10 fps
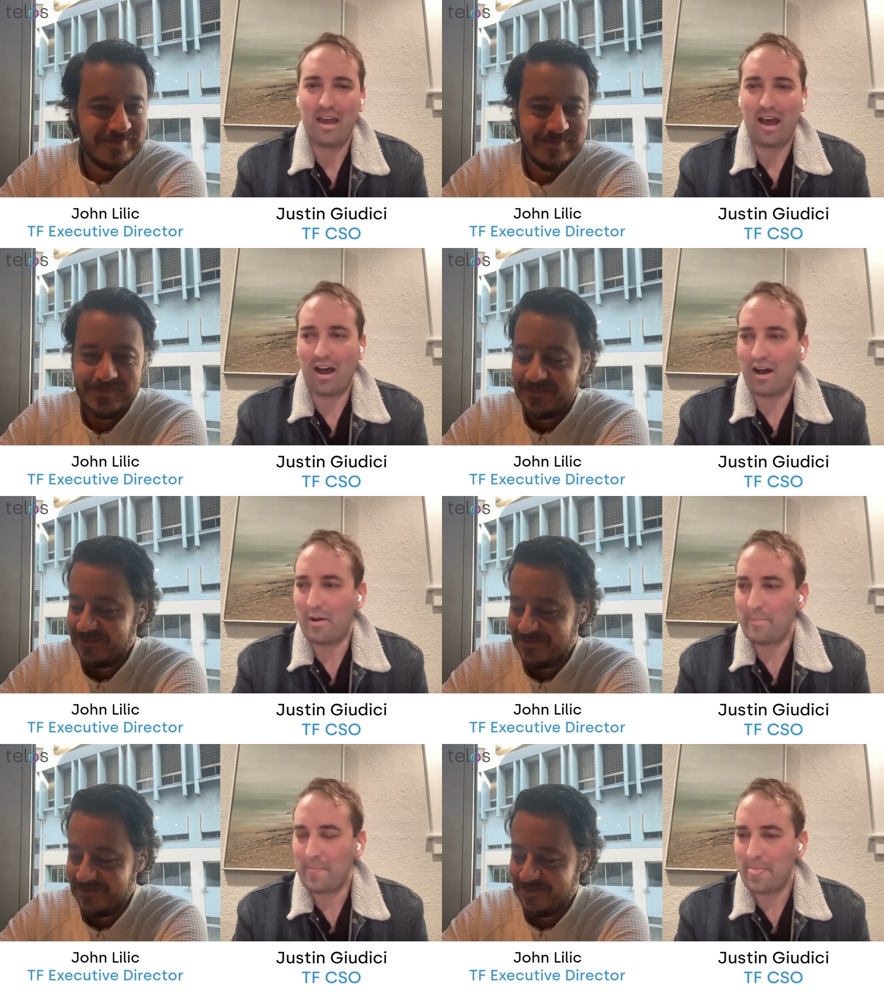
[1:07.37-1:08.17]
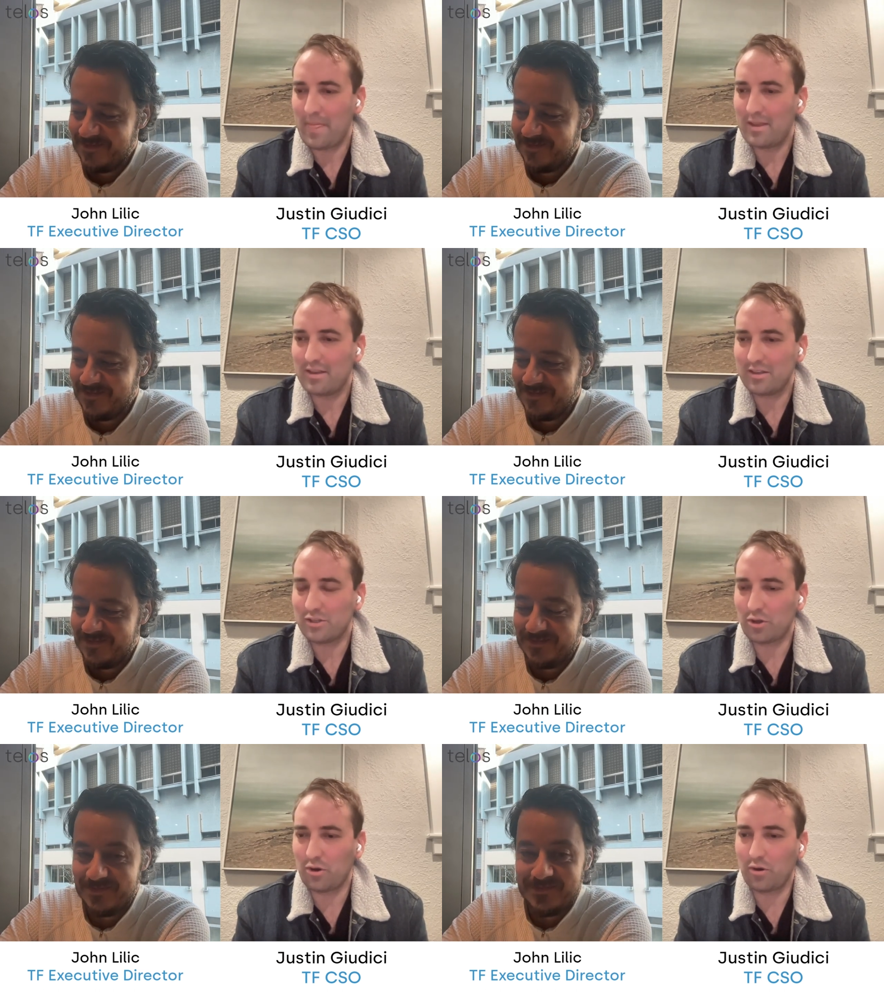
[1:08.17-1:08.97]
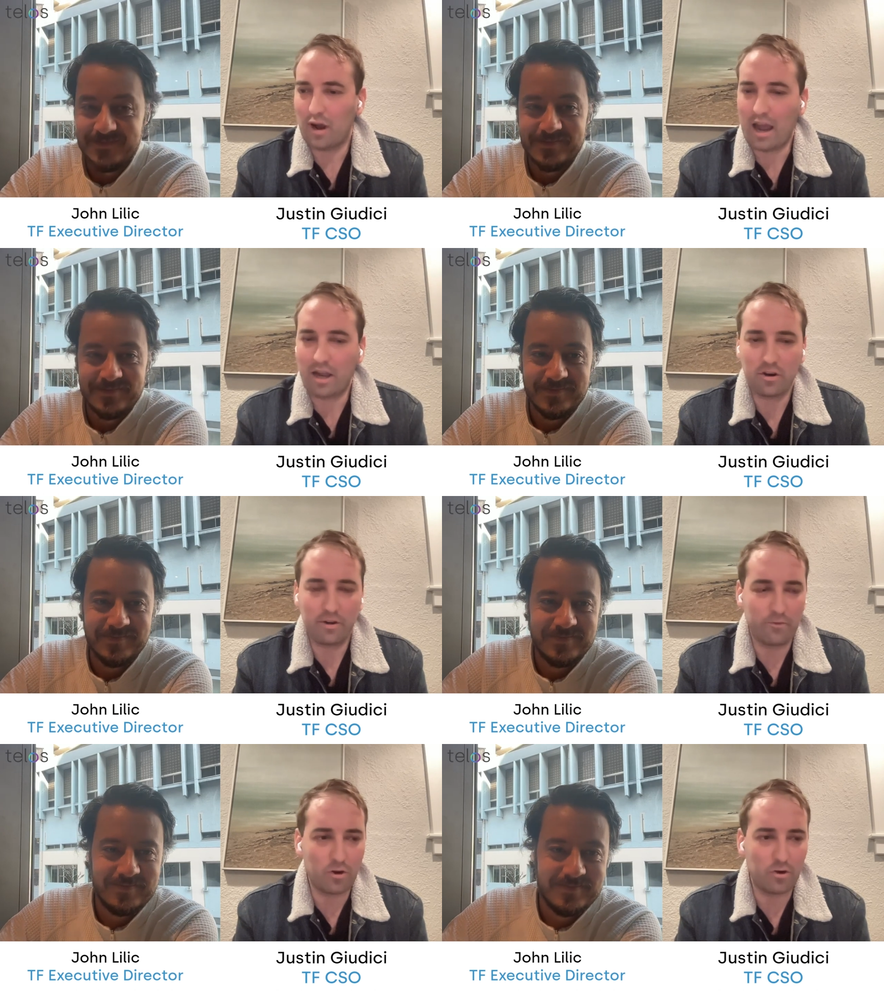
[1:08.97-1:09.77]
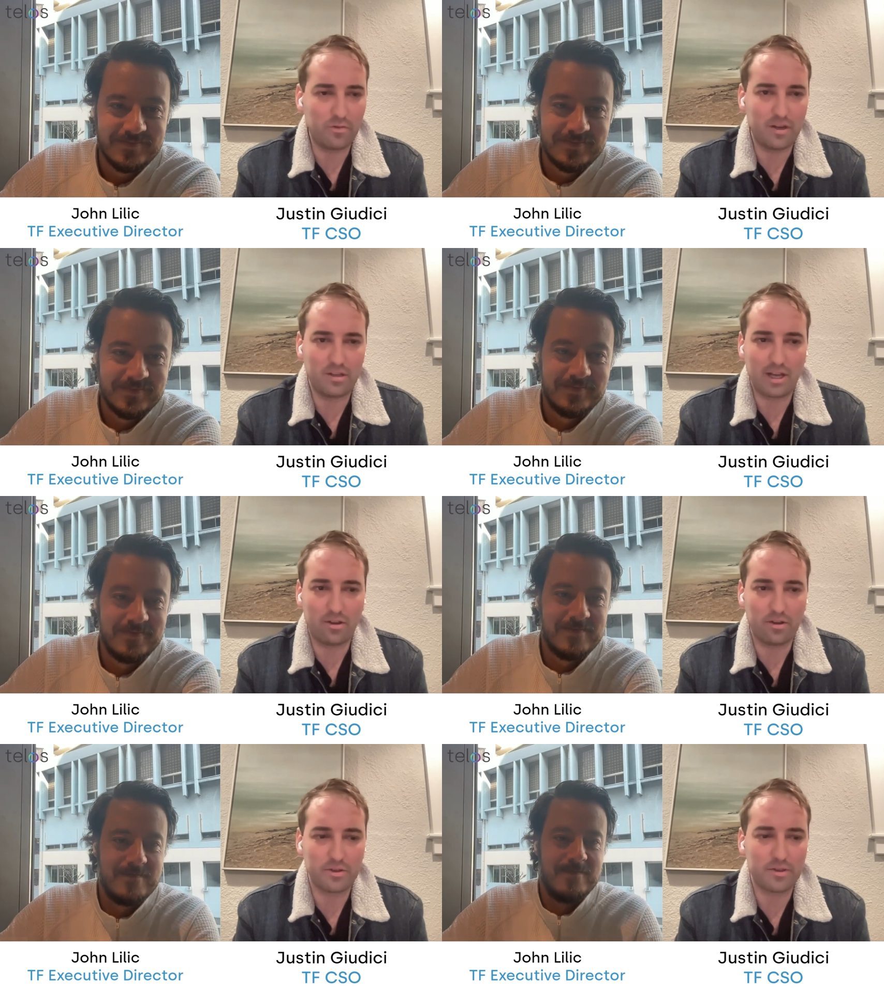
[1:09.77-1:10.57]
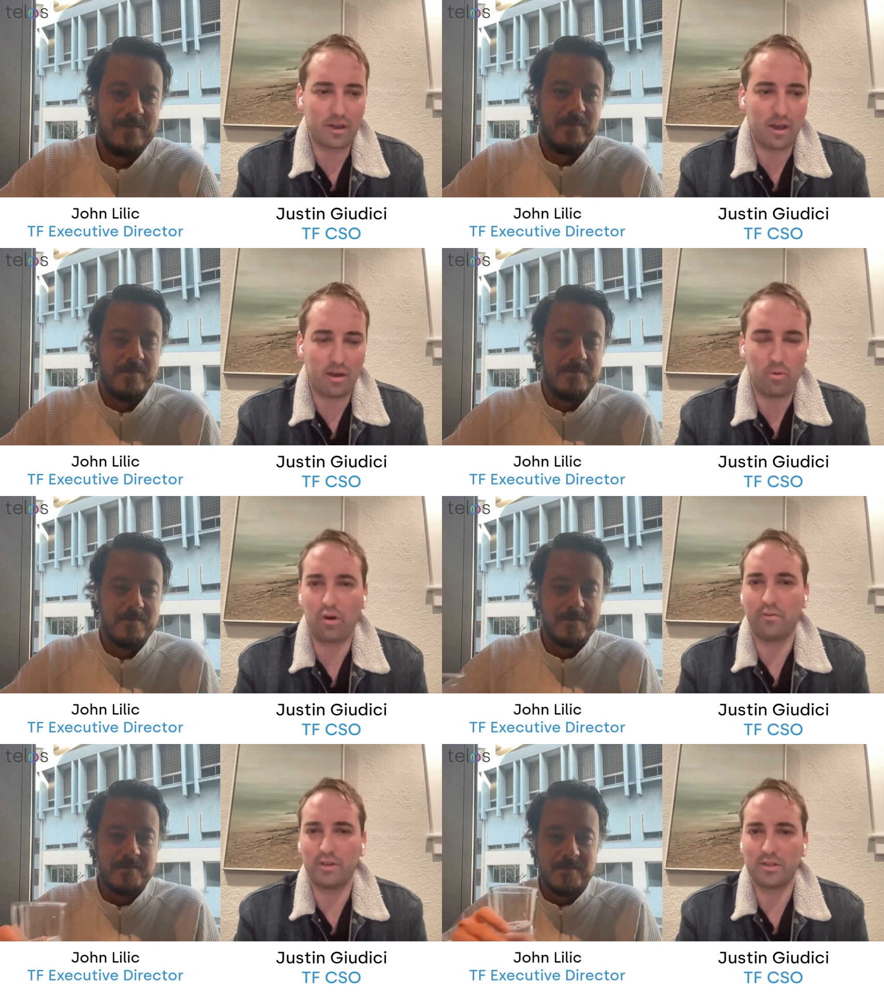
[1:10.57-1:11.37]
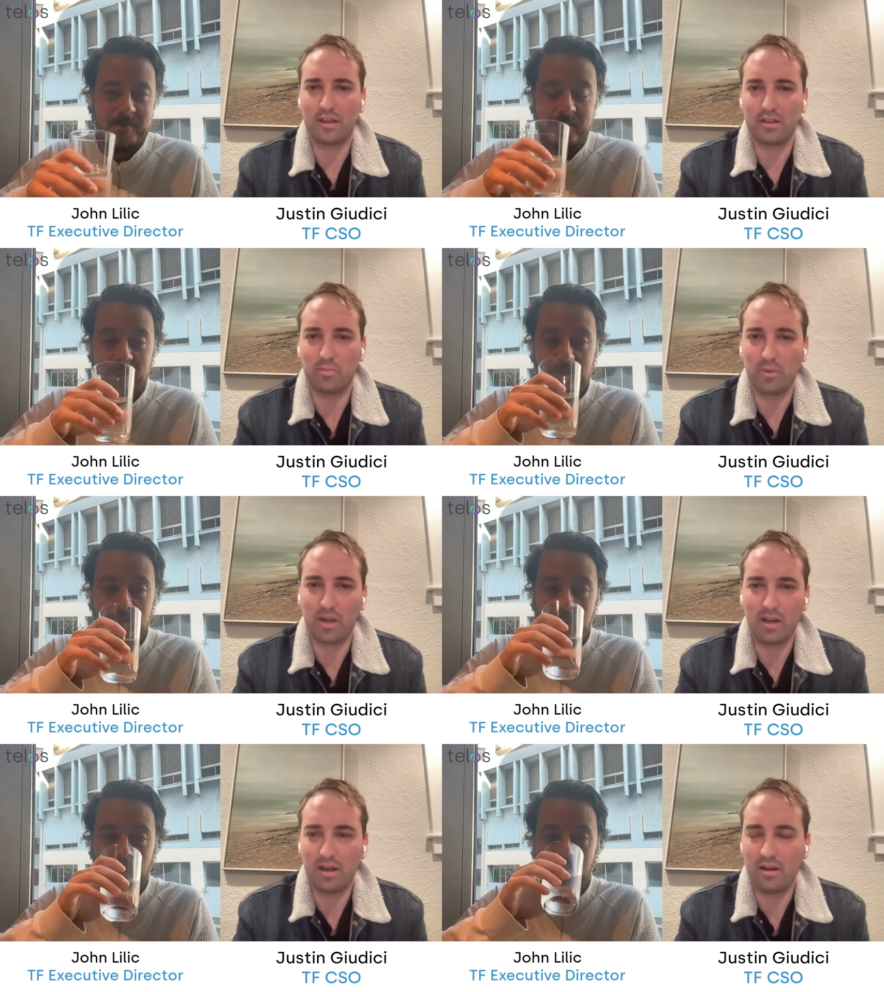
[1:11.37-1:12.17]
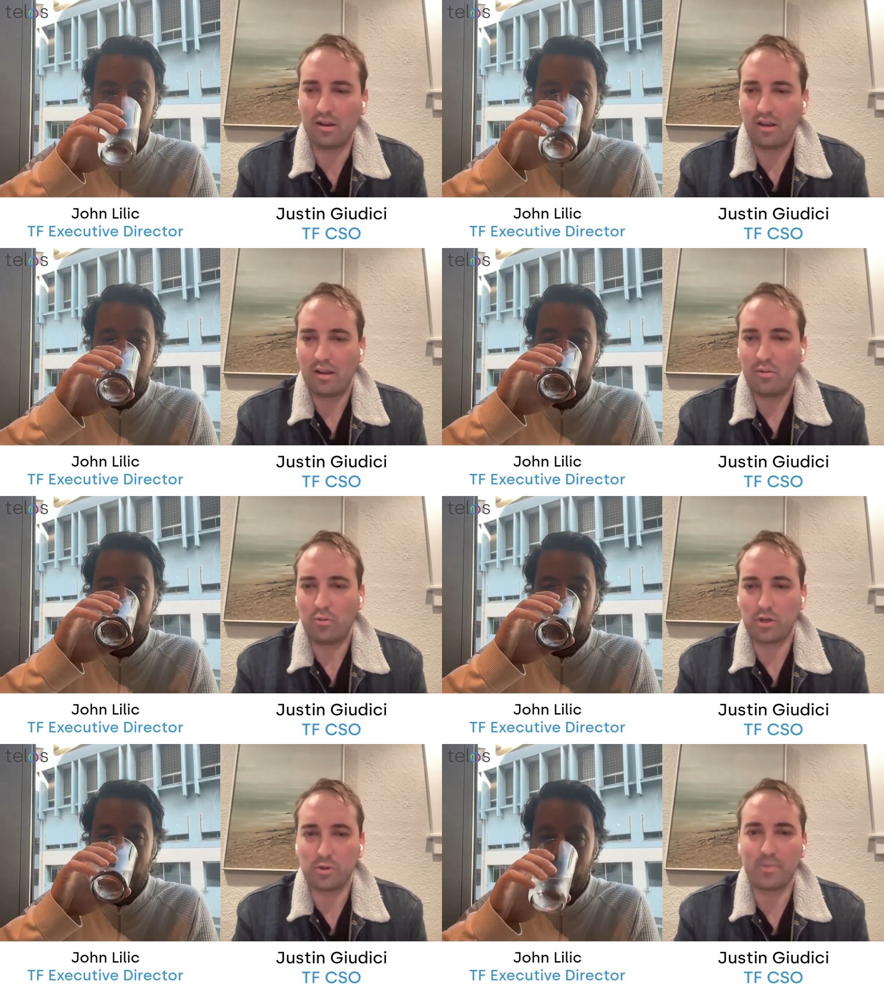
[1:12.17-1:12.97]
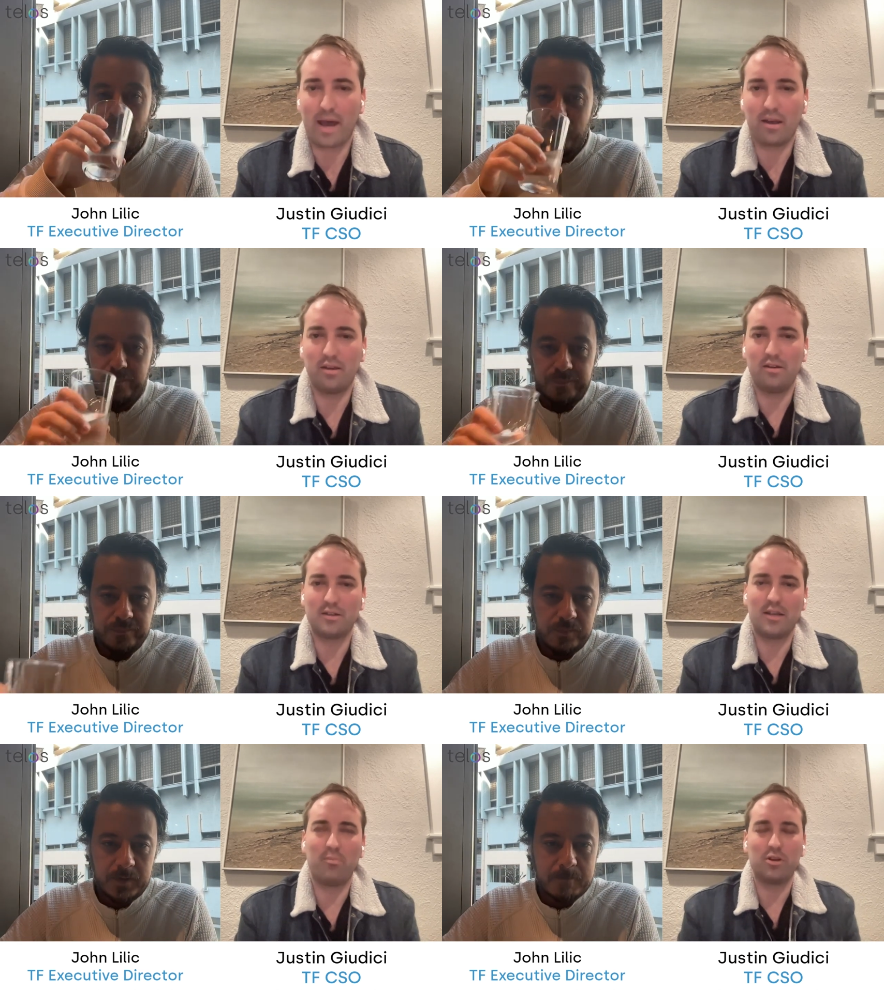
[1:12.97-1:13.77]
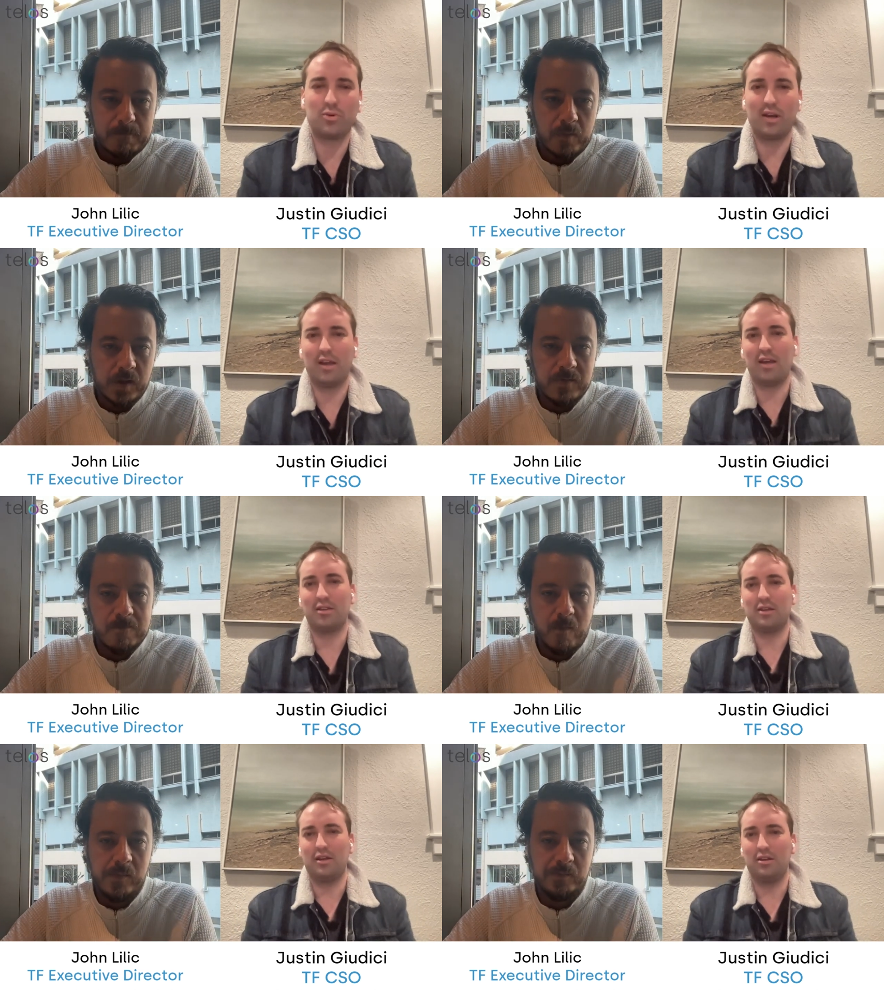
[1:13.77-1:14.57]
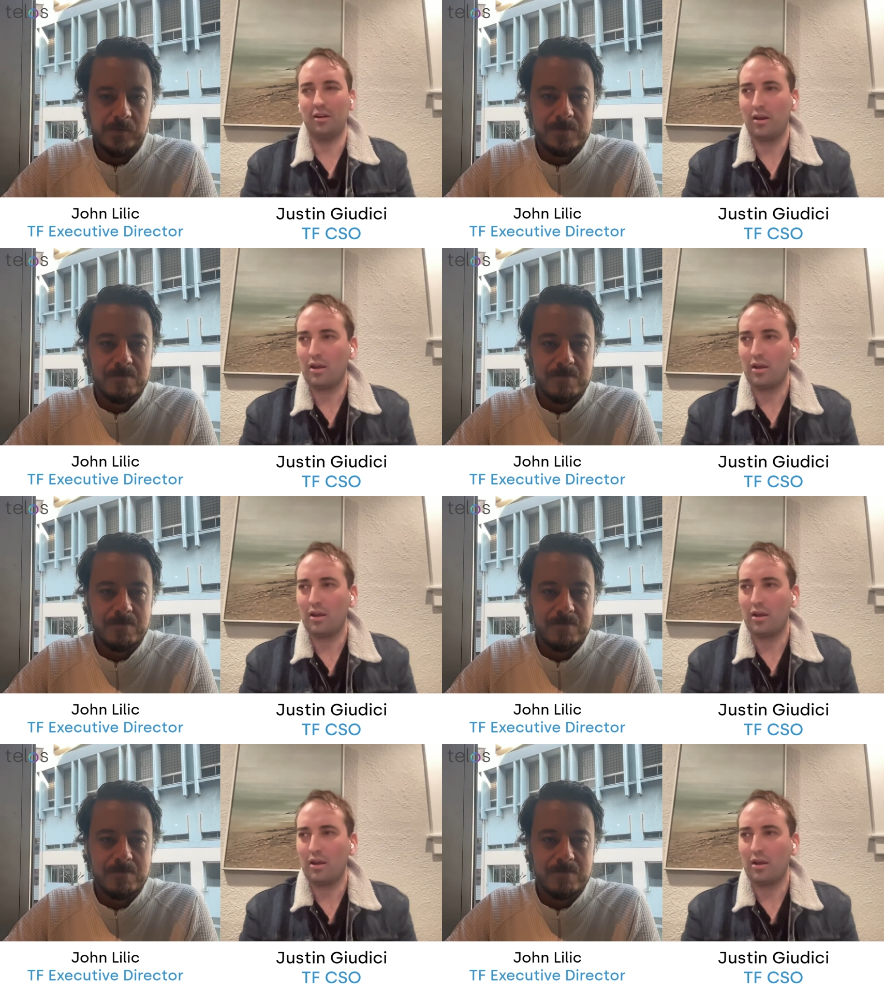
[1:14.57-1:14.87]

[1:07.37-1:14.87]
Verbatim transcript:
Speaker 1: Um, so I got involved in Telos, uh, well, obviously at the beginning, which was back in December 2018.